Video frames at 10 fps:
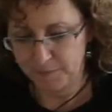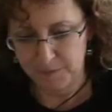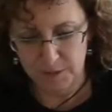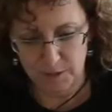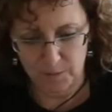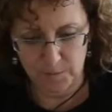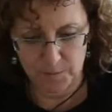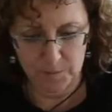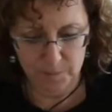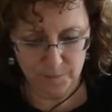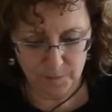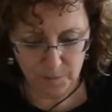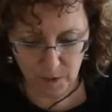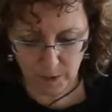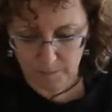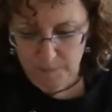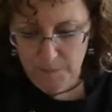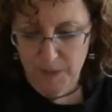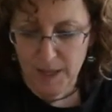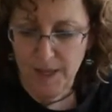So,
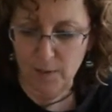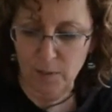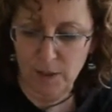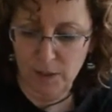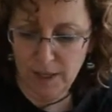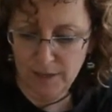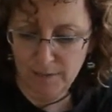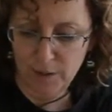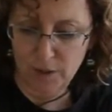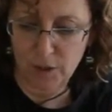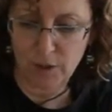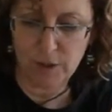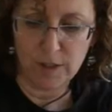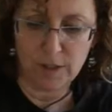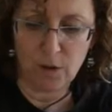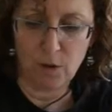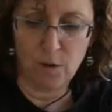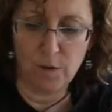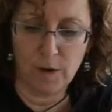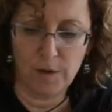we're going to have to turn this
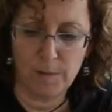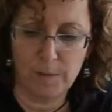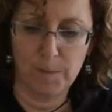over